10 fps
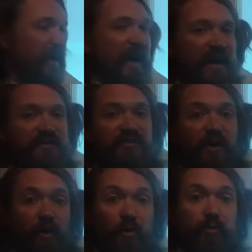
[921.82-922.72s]
has its
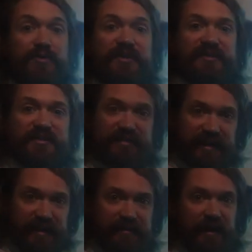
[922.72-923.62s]
own
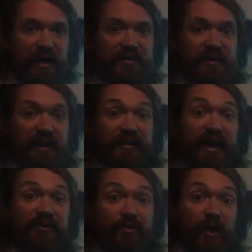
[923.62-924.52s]
distinct uh,
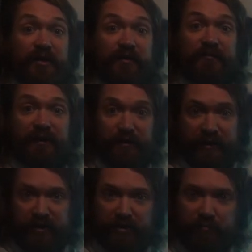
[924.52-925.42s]
electron
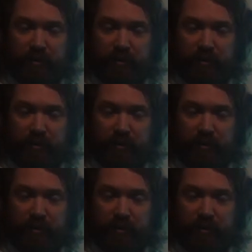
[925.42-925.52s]
configuration.